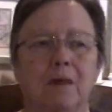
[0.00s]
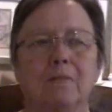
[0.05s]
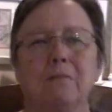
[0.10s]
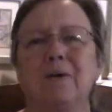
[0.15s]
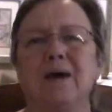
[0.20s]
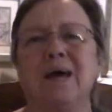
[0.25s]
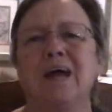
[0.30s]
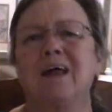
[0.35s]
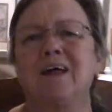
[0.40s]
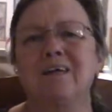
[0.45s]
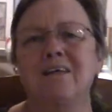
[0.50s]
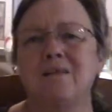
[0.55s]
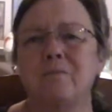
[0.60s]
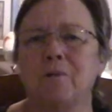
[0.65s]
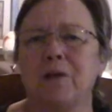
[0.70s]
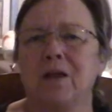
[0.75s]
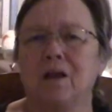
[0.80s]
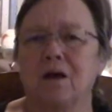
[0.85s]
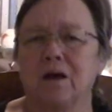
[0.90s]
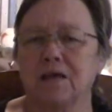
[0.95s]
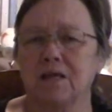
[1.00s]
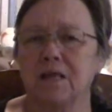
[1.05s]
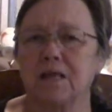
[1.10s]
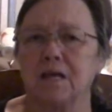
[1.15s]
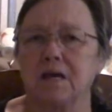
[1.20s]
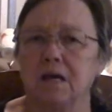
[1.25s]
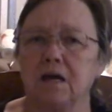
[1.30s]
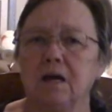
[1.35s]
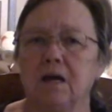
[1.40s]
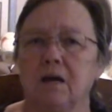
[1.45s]
My husband likes
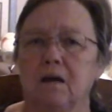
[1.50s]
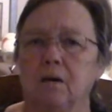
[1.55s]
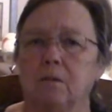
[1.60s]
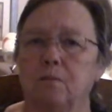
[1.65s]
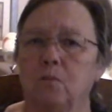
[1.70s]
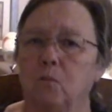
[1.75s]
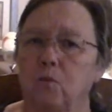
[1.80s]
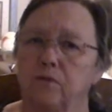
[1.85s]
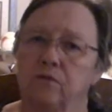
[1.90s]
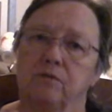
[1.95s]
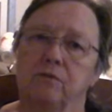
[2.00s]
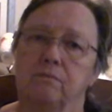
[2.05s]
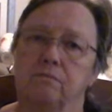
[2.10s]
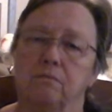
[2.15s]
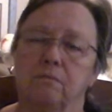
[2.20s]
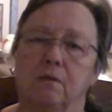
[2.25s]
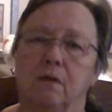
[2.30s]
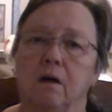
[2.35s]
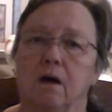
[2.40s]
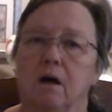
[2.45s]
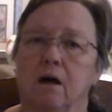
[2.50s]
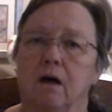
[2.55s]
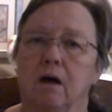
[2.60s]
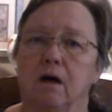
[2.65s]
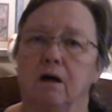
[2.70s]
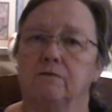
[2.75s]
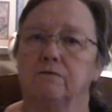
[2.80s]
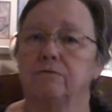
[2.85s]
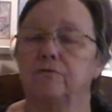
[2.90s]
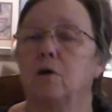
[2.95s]
to eat them with
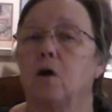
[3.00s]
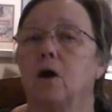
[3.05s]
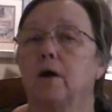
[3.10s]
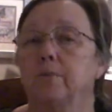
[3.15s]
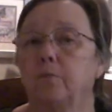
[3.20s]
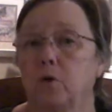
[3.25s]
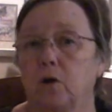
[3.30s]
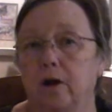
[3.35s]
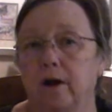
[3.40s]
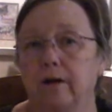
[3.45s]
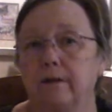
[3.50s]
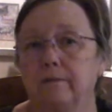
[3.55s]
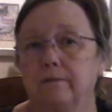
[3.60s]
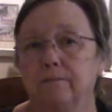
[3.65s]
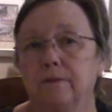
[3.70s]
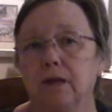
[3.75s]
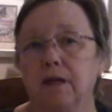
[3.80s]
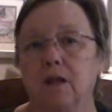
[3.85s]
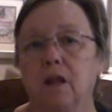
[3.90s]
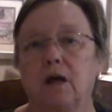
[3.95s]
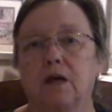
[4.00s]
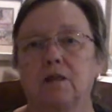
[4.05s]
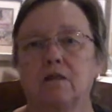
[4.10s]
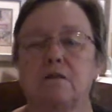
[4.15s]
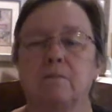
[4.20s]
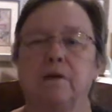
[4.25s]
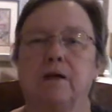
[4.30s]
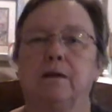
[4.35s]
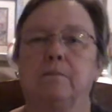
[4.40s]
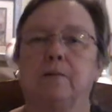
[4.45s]
fry bread. He
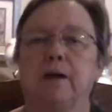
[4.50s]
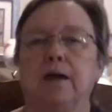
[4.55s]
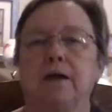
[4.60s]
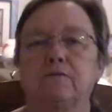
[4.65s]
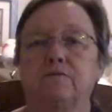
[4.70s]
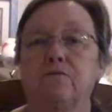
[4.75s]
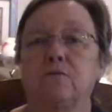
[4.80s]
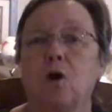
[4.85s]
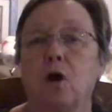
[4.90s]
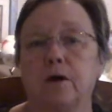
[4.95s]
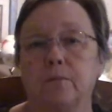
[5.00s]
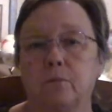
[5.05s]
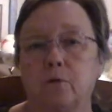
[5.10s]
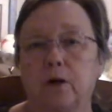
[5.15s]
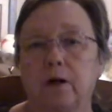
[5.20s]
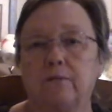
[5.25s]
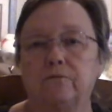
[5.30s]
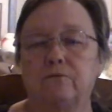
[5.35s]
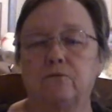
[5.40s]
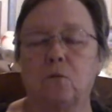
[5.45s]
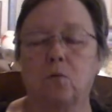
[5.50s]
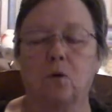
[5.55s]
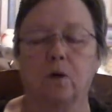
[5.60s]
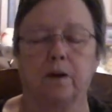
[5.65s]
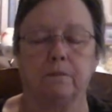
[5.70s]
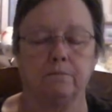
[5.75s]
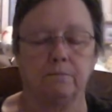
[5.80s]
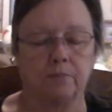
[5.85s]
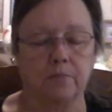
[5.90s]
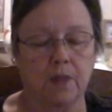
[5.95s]
likes me to make fry bread
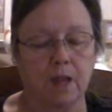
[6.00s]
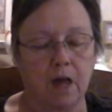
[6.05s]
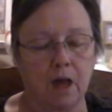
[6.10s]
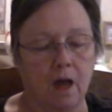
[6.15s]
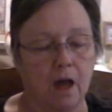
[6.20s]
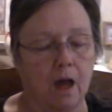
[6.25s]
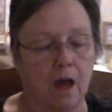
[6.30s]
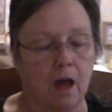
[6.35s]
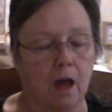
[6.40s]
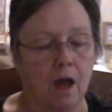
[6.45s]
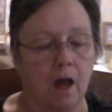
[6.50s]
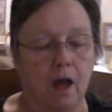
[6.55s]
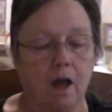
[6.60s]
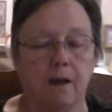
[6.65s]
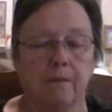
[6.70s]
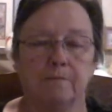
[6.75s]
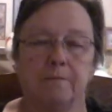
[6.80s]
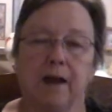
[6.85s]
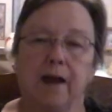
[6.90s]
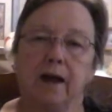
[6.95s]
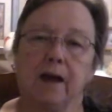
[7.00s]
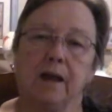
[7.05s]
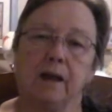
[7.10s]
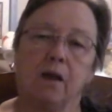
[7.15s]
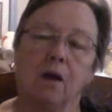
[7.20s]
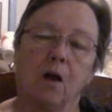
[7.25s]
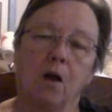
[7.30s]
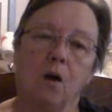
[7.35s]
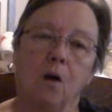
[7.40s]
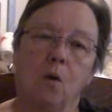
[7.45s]
for him.
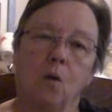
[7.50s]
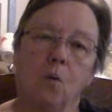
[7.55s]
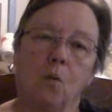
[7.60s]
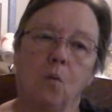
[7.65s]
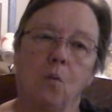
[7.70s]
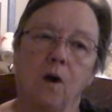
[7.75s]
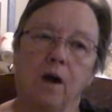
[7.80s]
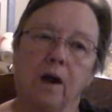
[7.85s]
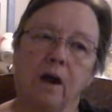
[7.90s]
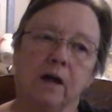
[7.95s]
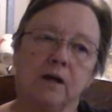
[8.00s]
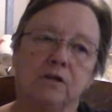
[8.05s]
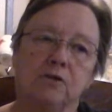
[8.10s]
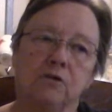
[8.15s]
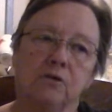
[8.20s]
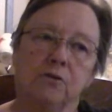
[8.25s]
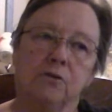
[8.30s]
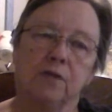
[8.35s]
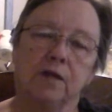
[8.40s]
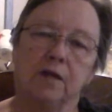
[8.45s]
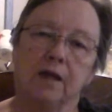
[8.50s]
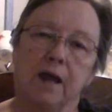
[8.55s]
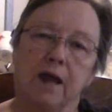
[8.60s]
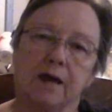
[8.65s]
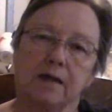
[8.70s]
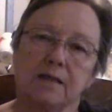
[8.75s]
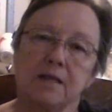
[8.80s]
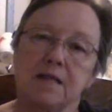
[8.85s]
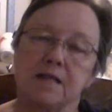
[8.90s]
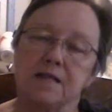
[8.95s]
But what I do the
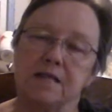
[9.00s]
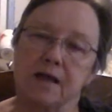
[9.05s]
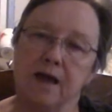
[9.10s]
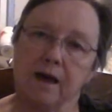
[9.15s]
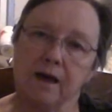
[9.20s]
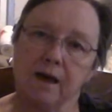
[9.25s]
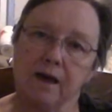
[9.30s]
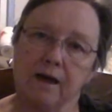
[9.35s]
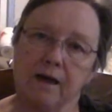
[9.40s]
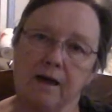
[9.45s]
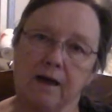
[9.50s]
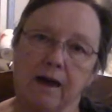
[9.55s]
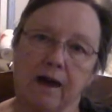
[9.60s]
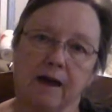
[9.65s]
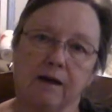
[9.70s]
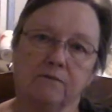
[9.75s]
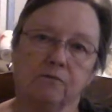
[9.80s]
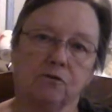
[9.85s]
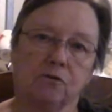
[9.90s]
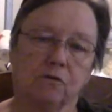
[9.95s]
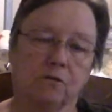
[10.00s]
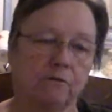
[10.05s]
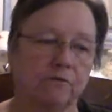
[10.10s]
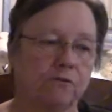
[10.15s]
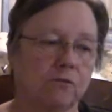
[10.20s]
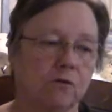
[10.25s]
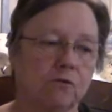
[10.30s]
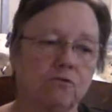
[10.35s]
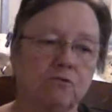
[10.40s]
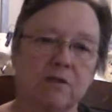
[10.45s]
next day, after the
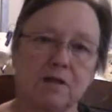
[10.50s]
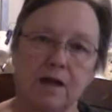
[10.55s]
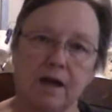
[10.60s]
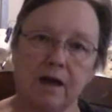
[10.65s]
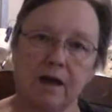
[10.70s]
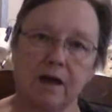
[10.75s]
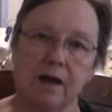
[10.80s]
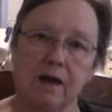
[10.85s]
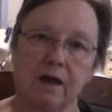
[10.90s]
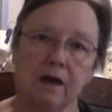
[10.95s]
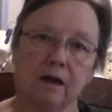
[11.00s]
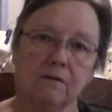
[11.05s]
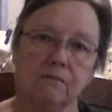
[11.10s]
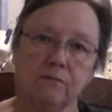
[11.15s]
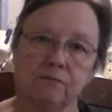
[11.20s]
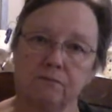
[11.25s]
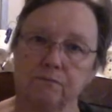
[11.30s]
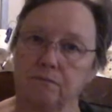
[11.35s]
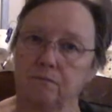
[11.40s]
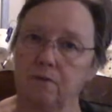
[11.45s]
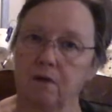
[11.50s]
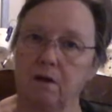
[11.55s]
first day of